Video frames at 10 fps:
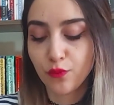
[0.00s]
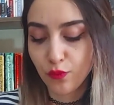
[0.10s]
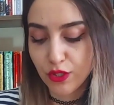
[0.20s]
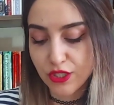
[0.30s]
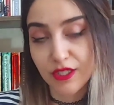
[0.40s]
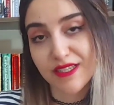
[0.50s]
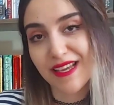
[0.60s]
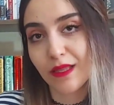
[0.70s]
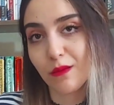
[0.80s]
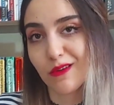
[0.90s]
which in the
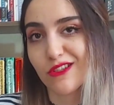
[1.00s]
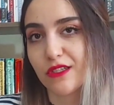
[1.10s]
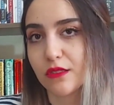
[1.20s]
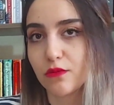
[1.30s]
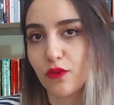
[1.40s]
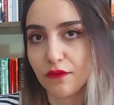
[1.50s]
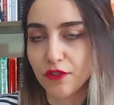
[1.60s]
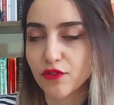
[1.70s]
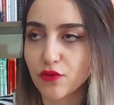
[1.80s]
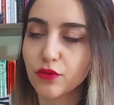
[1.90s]
second book, she's 12
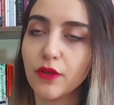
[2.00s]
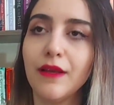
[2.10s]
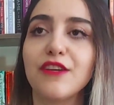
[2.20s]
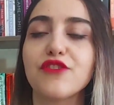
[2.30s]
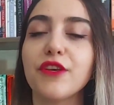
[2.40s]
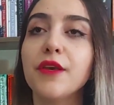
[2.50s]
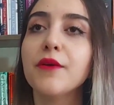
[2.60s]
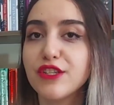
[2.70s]
years old, actually.